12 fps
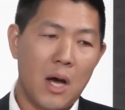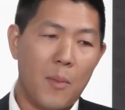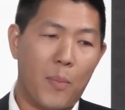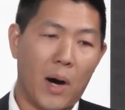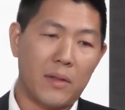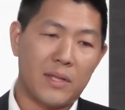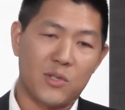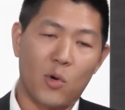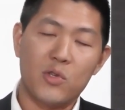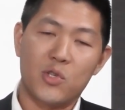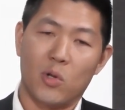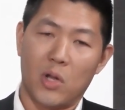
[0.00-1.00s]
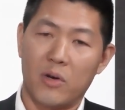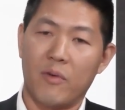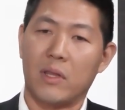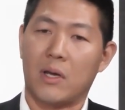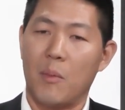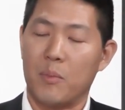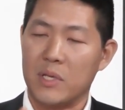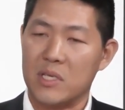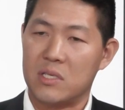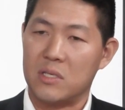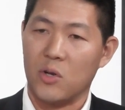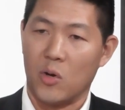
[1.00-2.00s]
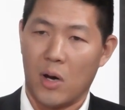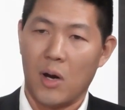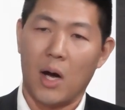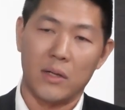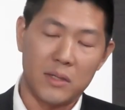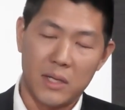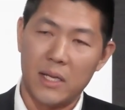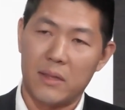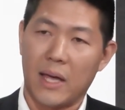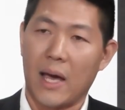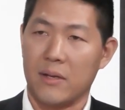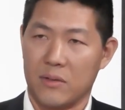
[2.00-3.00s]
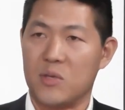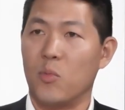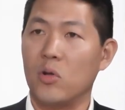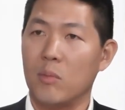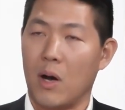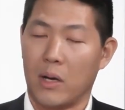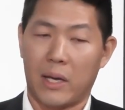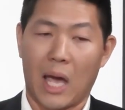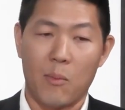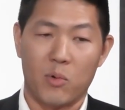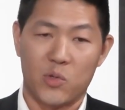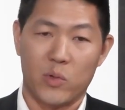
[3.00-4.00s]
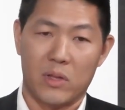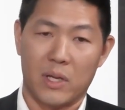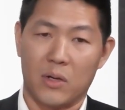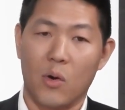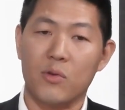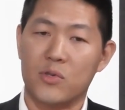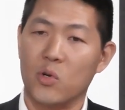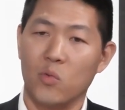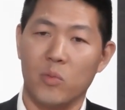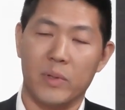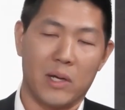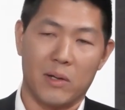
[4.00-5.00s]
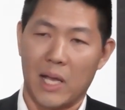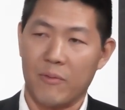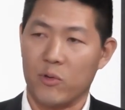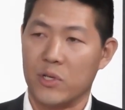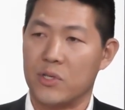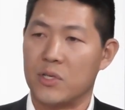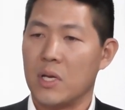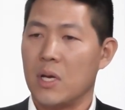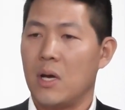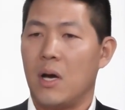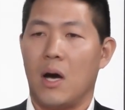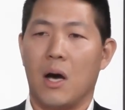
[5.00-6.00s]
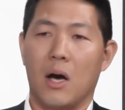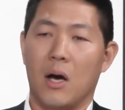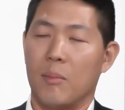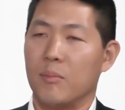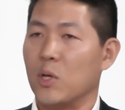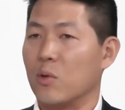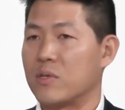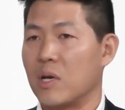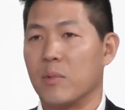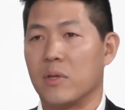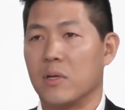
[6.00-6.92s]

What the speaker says: but there's also a lot of other companies, you know, underneath that and smaller market cap, which we think also will be able to leverage, you know, some of